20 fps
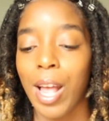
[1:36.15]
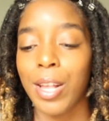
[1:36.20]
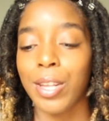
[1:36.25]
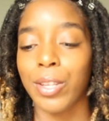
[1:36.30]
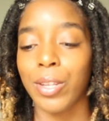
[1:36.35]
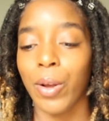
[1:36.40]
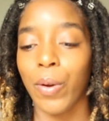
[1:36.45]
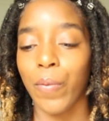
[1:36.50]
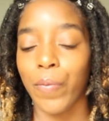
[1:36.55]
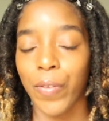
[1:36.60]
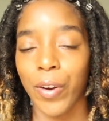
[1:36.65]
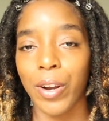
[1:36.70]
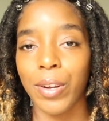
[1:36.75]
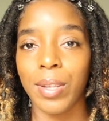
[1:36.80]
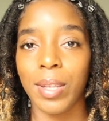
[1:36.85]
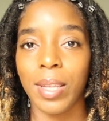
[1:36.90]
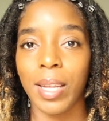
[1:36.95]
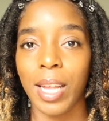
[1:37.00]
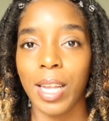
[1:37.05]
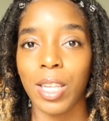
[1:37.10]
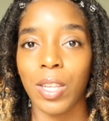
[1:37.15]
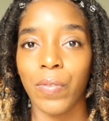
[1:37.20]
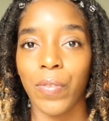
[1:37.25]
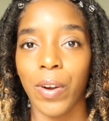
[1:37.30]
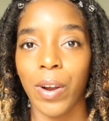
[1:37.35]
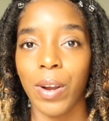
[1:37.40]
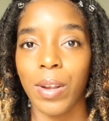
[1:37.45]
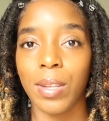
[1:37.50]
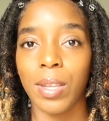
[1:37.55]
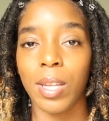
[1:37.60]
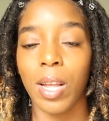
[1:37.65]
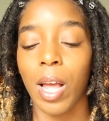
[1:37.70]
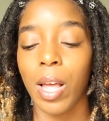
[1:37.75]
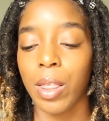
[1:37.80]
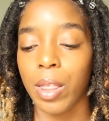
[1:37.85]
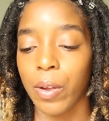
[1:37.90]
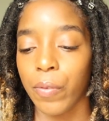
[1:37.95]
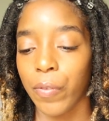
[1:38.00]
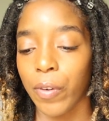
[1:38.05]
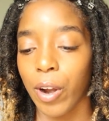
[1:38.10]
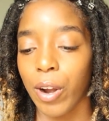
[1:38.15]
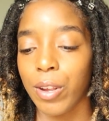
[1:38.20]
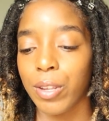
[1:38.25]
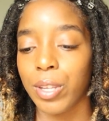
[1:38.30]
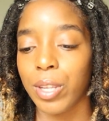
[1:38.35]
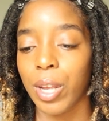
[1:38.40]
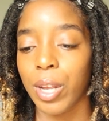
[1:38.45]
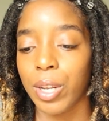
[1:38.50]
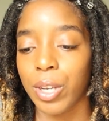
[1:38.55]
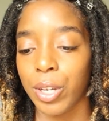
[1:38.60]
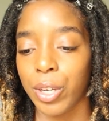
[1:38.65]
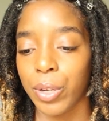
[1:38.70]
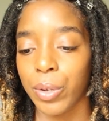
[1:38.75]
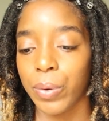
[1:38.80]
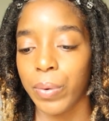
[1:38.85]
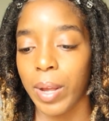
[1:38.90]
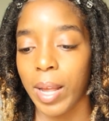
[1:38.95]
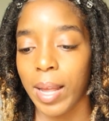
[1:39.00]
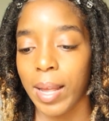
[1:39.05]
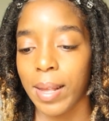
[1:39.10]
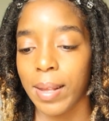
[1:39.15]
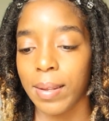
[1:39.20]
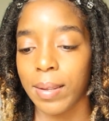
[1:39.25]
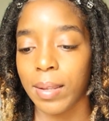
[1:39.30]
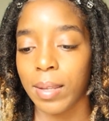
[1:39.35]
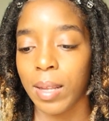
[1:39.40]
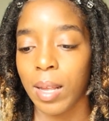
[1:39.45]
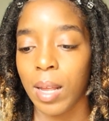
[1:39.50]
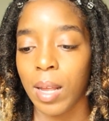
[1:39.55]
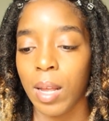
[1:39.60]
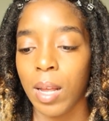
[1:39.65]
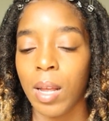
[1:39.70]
So first things first, the first do is